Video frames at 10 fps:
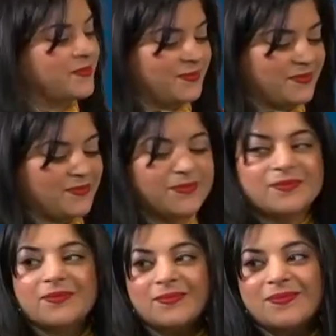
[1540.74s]

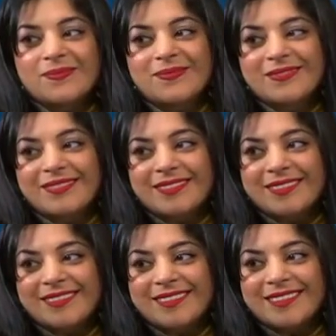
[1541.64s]

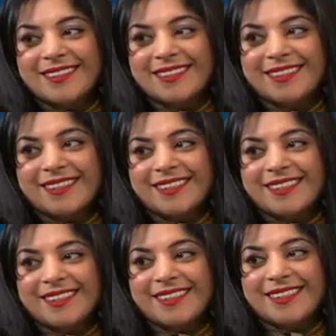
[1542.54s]
No words are spoken by the person on screen.